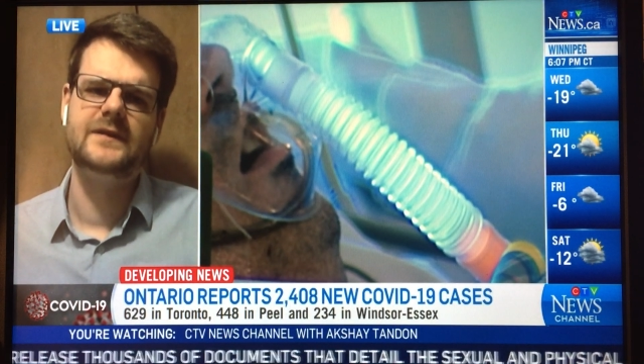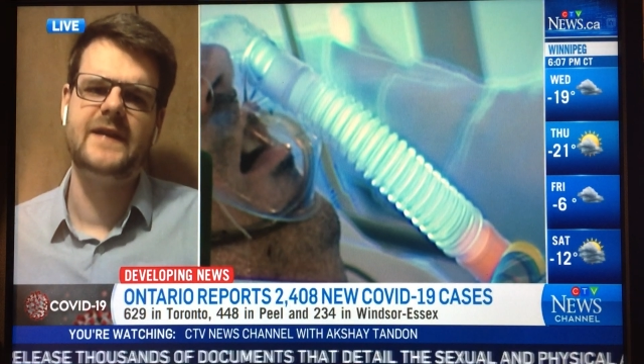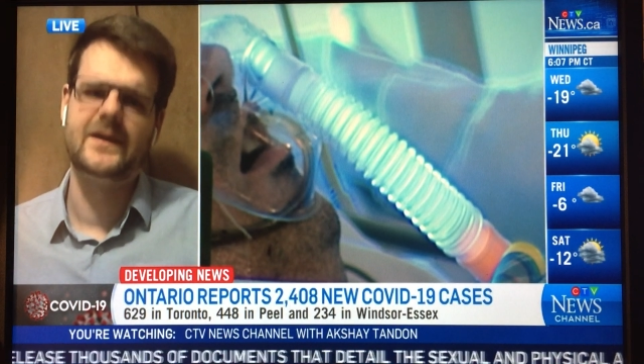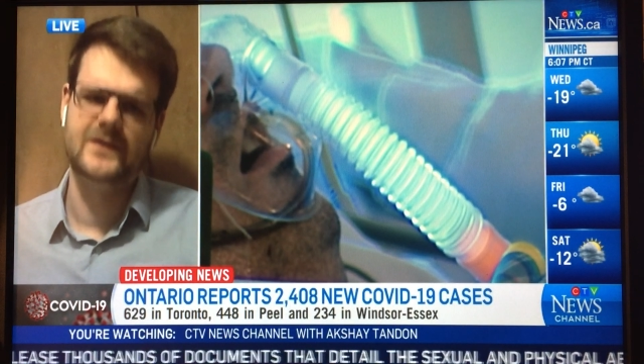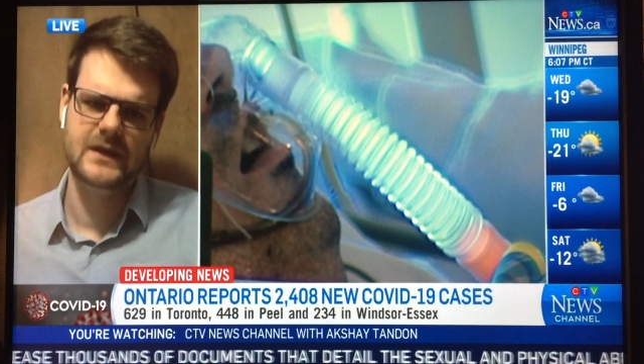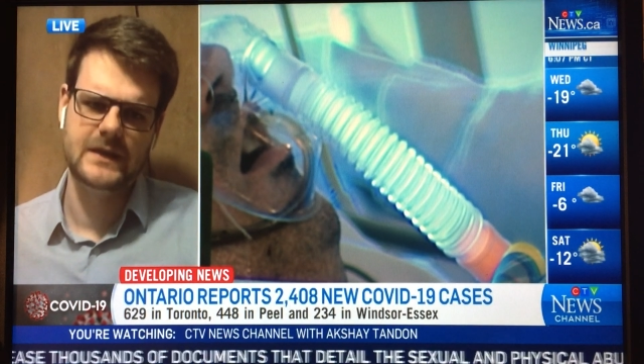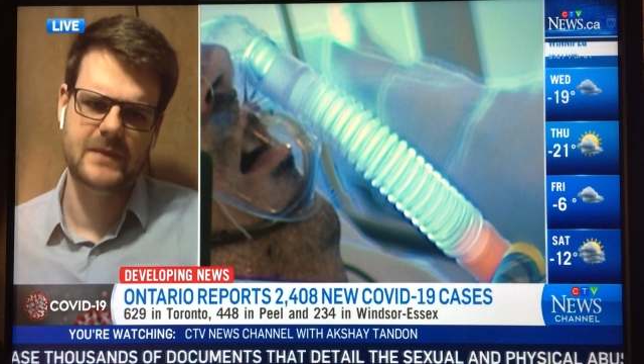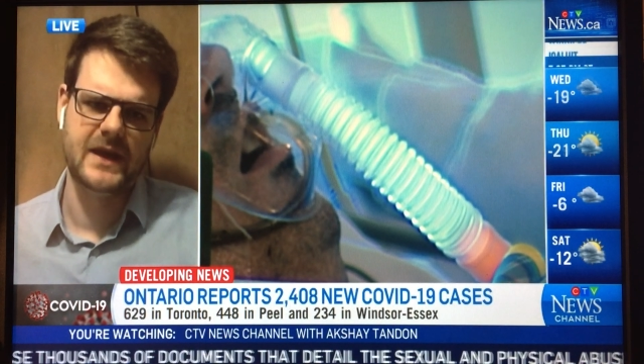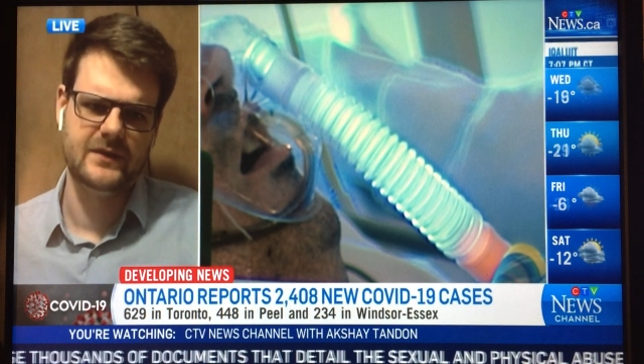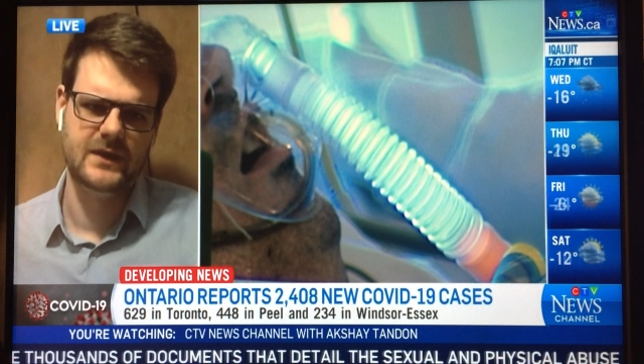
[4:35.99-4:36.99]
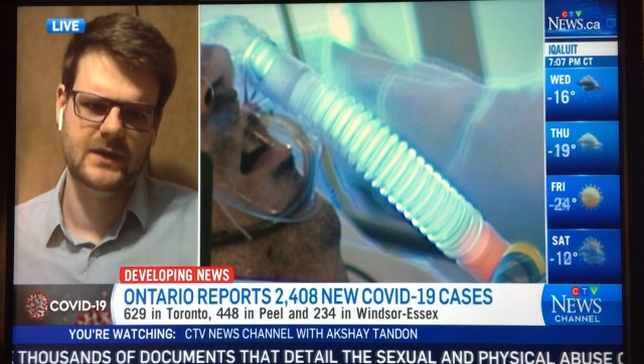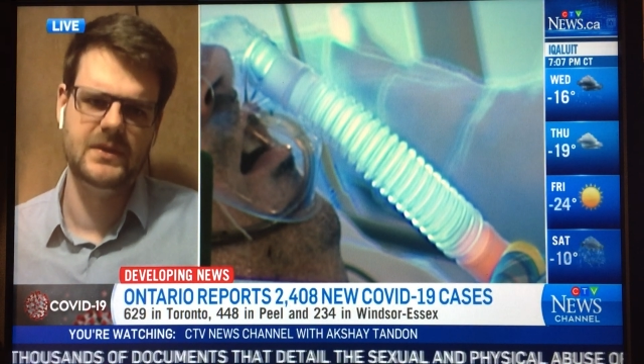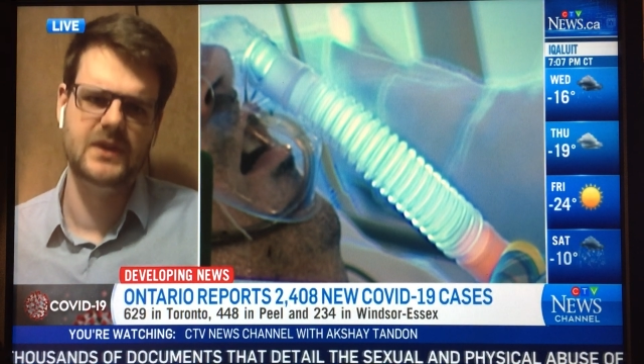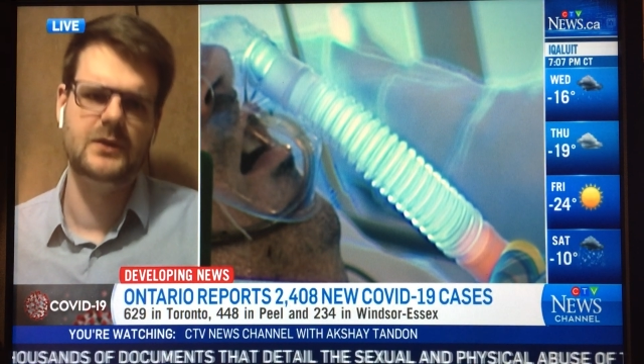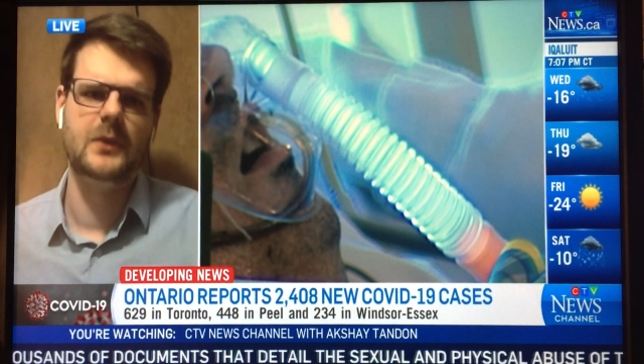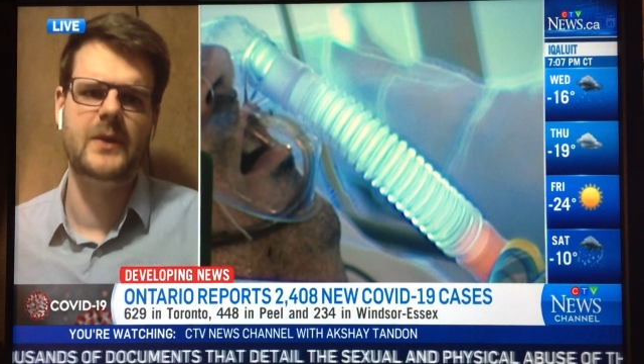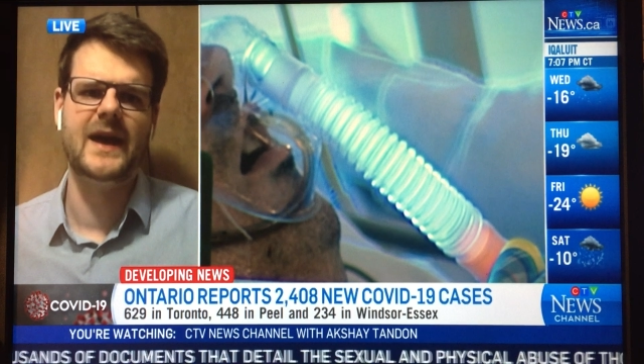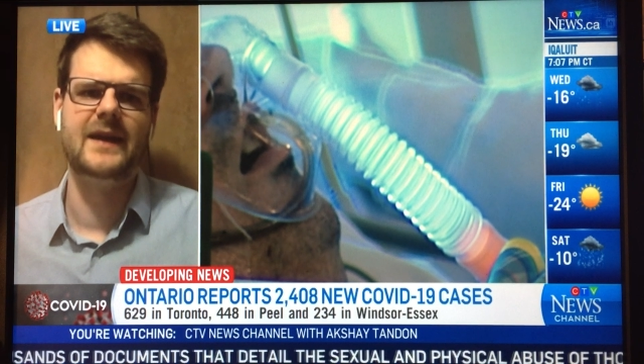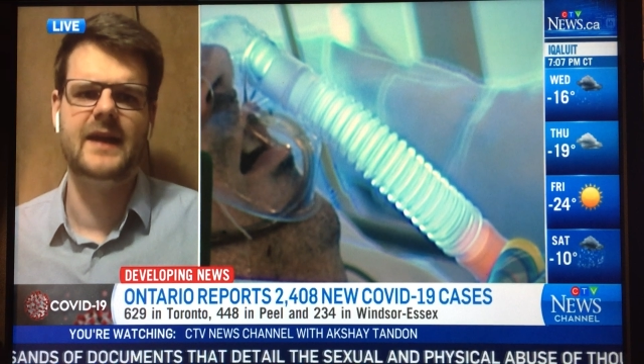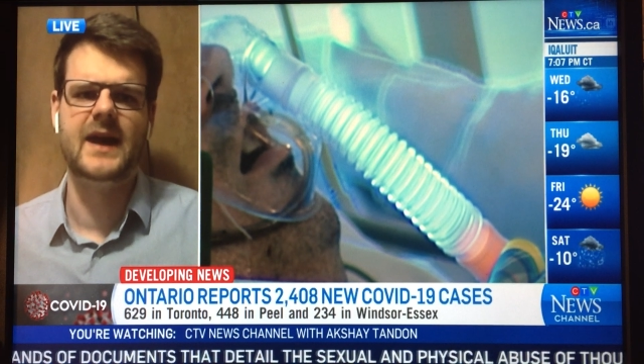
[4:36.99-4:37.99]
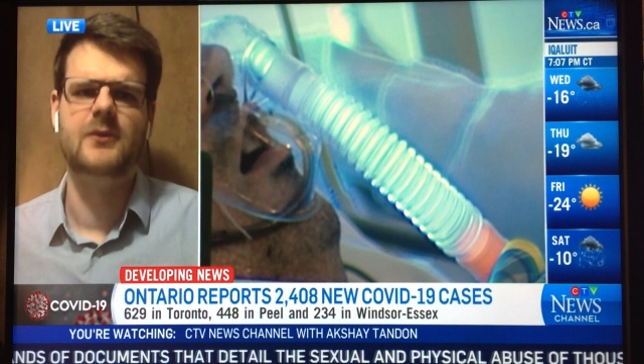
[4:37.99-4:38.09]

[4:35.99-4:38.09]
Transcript: testing capacity compared to what we had now.